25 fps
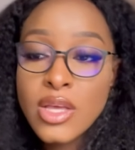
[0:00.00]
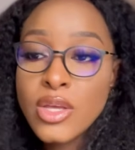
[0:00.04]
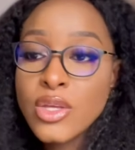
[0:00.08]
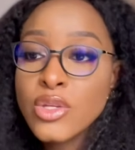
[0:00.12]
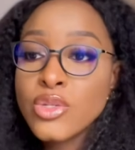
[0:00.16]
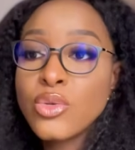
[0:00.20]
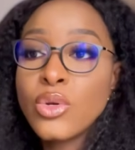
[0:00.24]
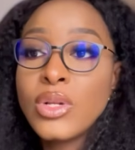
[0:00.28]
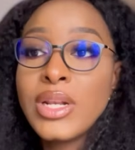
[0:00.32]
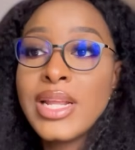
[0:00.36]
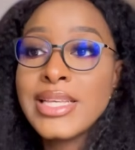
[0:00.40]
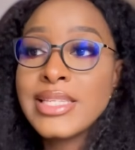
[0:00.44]

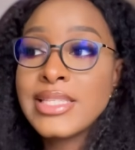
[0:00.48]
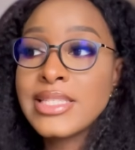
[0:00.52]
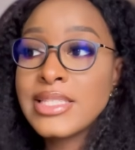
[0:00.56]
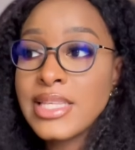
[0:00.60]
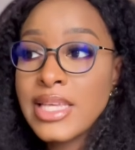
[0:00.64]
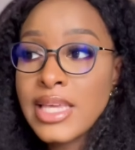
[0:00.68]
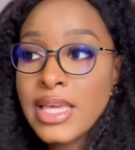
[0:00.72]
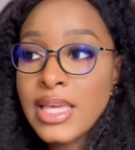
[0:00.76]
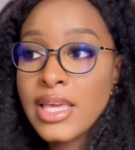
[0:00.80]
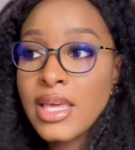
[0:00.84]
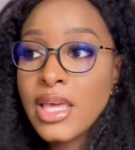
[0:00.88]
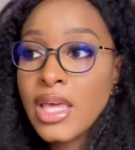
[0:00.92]
So let's
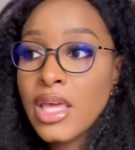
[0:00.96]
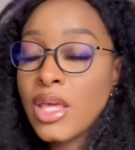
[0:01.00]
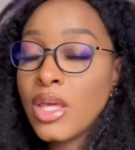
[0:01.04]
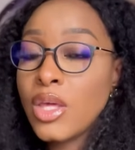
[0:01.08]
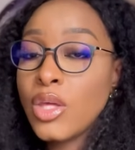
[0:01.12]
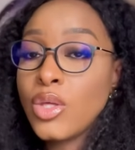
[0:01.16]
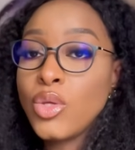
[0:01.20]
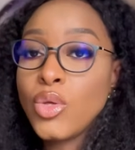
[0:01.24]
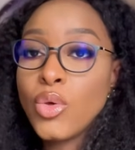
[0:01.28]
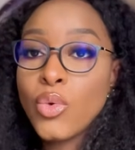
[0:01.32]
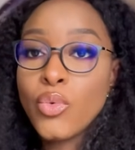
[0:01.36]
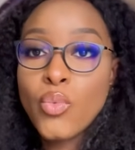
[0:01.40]
say
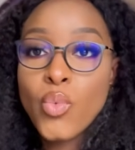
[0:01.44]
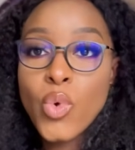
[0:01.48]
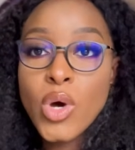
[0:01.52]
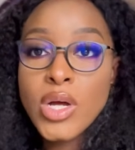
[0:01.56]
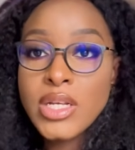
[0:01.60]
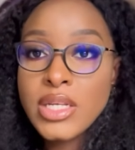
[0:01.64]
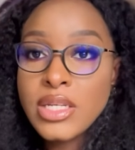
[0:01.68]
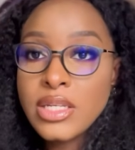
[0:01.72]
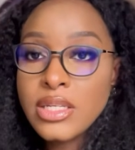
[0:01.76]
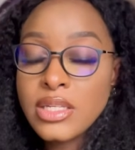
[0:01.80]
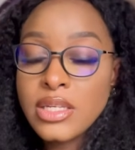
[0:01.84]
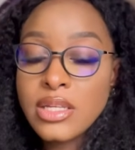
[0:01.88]
you
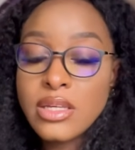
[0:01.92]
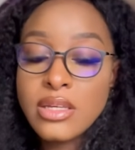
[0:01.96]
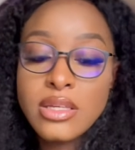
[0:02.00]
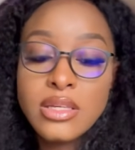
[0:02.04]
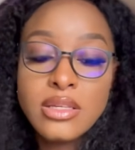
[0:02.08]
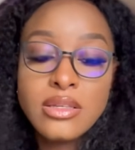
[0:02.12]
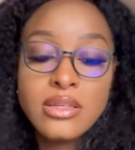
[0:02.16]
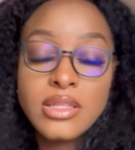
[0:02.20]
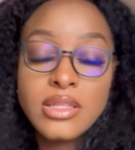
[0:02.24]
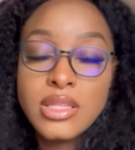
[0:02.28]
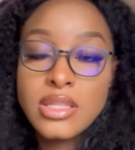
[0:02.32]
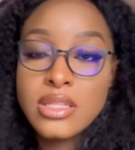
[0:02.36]
want the
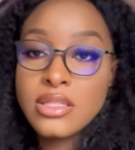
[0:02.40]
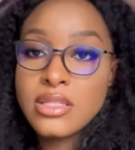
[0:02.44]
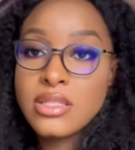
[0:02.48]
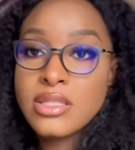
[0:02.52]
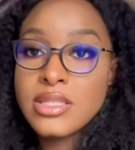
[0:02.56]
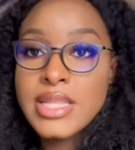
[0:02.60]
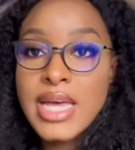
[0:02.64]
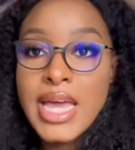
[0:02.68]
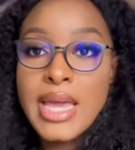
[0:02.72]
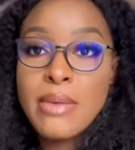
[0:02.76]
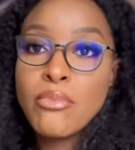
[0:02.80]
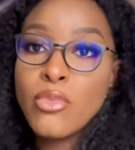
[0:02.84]

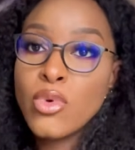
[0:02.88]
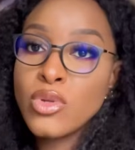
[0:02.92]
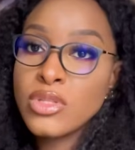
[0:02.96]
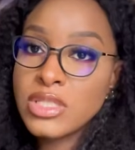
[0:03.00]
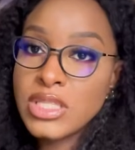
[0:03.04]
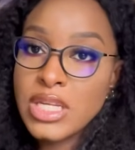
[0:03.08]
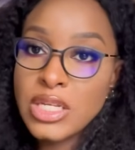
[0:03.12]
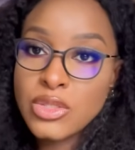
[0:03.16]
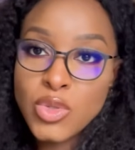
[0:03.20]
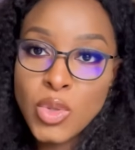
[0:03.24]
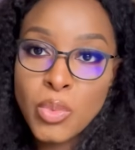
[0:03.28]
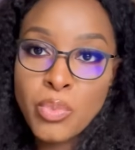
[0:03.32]
9 months
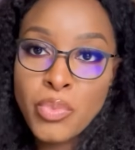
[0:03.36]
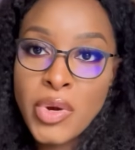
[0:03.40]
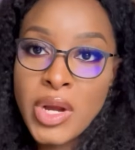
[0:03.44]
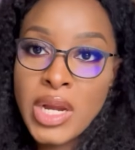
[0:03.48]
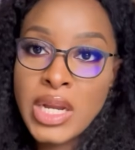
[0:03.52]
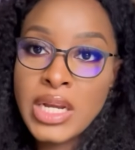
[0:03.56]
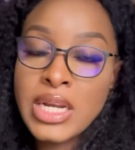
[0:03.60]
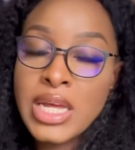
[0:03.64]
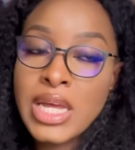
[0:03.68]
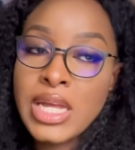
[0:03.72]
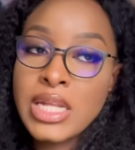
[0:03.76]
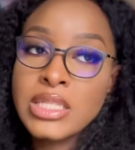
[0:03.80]
that you're
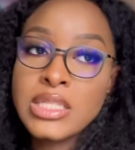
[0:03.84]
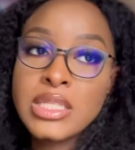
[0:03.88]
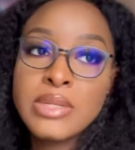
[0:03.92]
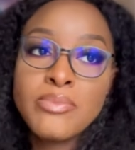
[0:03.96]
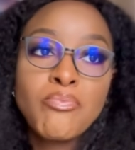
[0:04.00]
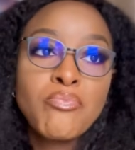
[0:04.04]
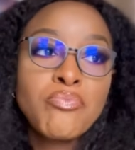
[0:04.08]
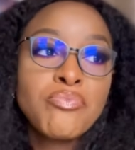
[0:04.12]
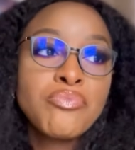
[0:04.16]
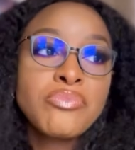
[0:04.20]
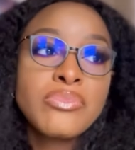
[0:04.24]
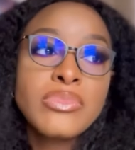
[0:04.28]
pregnant,
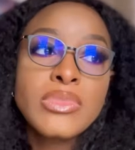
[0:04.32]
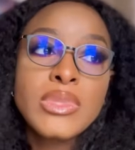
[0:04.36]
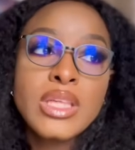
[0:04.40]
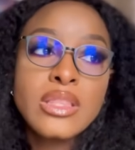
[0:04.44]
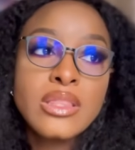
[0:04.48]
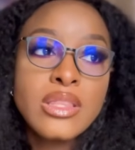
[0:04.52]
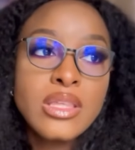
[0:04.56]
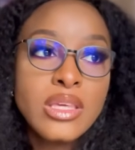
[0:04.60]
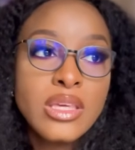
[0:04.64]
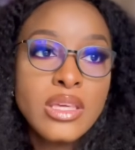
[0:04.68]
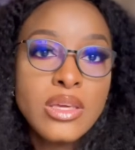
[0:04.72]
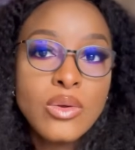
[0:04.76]

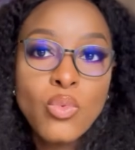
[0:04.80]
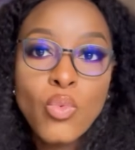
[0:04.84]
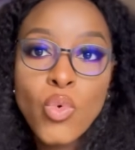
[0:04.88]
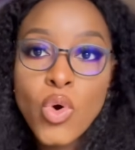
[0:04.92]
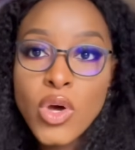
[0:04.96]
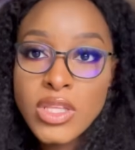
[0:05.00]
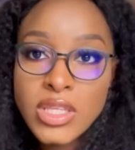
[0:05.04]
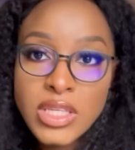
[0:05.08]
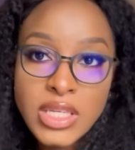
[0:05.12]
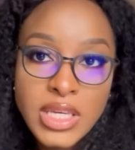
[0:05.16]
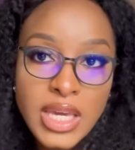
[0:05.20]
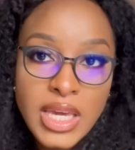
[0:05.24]
the
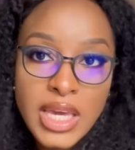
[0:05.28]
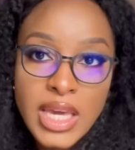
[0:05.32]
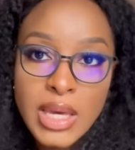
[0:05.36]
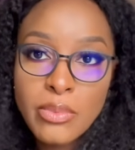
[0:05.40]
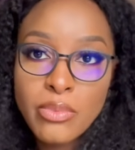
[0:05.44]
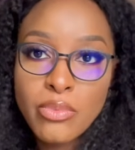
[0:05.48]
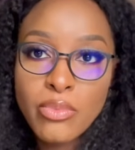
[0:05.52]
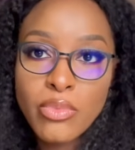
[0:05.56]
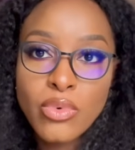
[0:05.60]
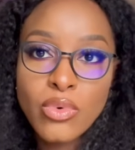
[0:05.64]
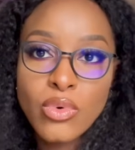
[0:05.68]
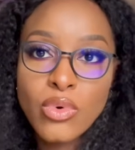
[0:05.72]
1
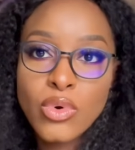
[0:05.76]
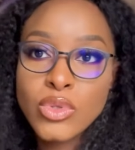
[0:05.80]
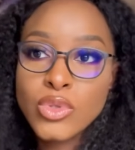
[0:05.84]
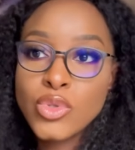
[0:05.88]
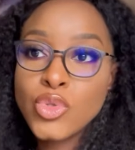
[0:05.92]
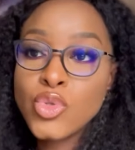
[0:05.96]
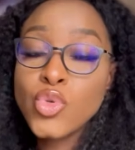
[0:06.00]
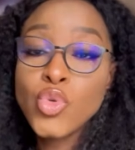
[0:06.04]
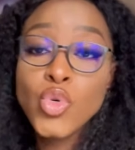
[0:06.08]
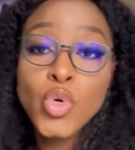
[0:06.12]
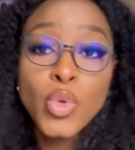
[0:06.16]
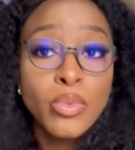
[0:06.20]
year or
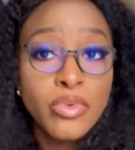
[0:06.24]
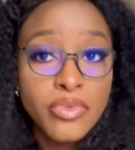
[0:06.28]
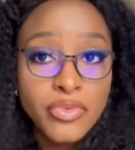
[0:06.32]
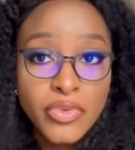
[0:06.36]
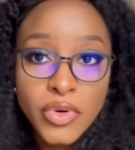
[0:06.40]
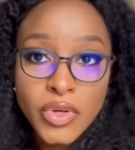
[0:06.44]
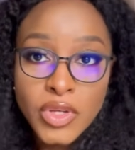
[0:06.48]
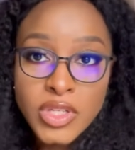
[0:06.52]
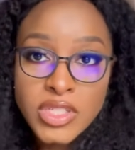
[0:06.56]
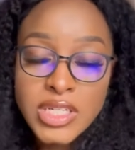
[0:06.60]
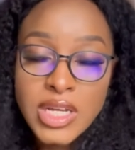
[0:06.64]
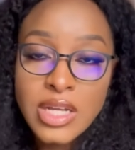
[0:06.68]
2
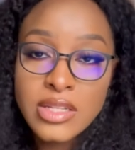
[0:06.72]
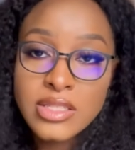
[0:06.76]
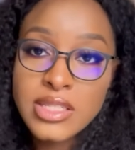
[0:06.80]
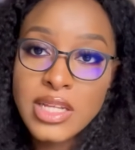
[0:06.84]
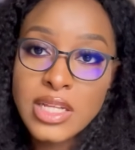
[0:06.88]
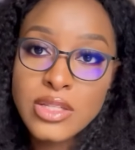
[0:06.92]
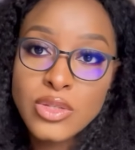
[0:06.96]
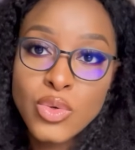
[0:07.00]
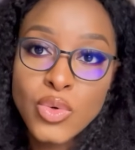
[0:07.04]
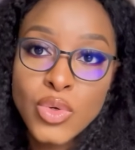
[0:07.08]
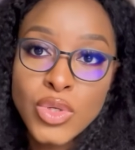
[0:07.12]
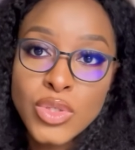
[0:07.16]
before your child
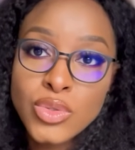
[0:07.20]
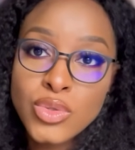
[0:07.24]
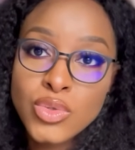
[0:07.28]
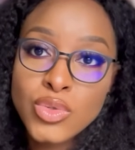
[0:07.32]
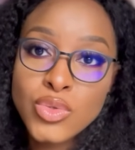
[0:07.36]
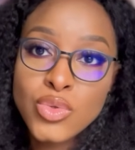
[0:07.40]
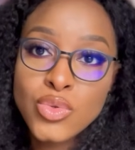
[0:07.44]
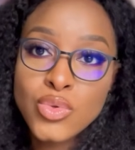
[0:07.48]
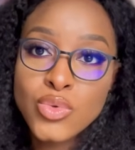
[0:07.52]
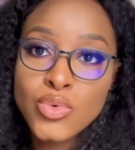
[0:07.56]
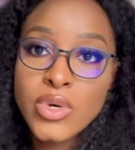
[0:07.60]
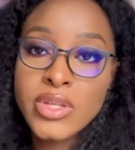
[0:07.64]
starts going to
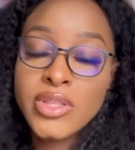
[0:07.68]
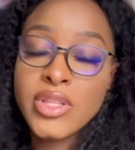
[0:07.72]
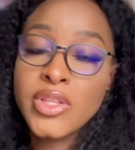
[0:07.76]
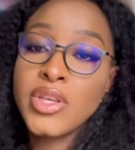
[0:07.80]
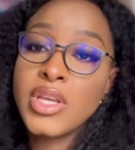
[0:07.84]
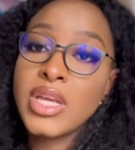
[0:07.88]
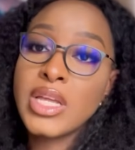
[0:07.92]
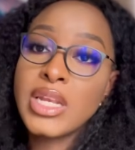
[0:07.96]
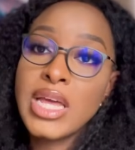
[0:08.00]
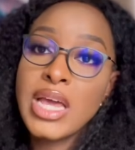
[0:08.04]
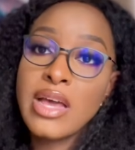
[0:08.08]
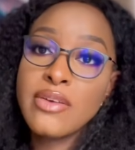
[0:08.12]
school, and then
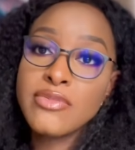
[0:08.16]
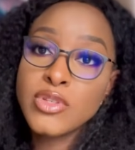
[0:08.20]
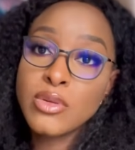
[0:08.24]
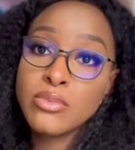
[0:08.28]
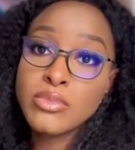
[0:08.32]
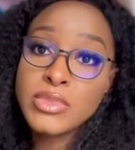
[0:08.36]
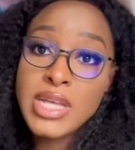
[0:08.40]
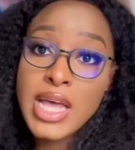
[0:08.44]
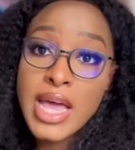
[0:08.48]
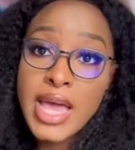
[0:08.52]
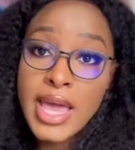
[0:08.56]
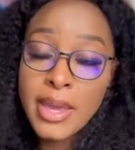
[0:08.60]
you can have
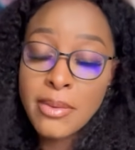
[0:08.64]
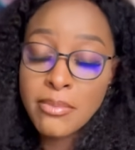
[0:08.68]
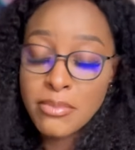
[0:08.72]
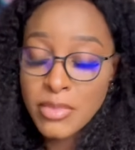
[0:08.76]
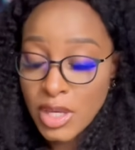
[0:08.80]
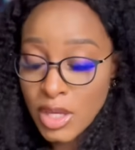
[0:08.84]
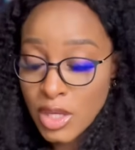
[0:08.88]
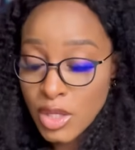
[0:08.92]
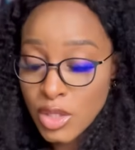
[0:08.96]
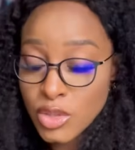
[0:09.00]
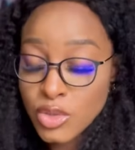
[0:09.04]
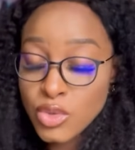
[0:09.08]
some time
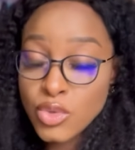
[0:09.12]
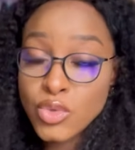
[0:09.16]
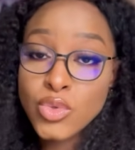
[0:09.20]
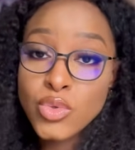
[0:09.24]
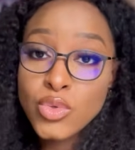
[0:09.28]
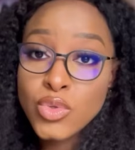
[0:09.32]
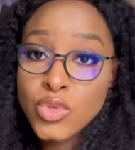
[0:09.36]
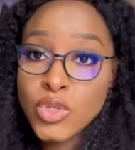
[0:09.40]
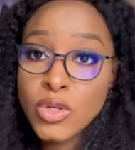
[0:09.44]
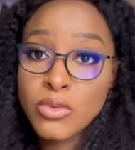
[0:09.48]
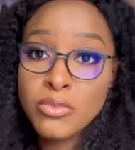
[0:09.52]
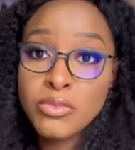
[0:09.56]
to
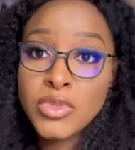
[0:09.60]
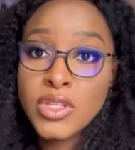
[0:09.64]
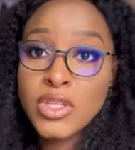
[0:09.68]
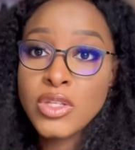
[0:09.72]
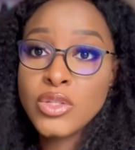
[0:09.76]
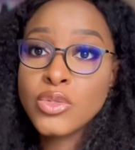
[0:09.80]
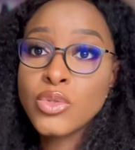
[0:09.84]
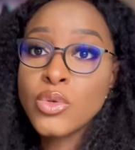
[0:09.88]
do something.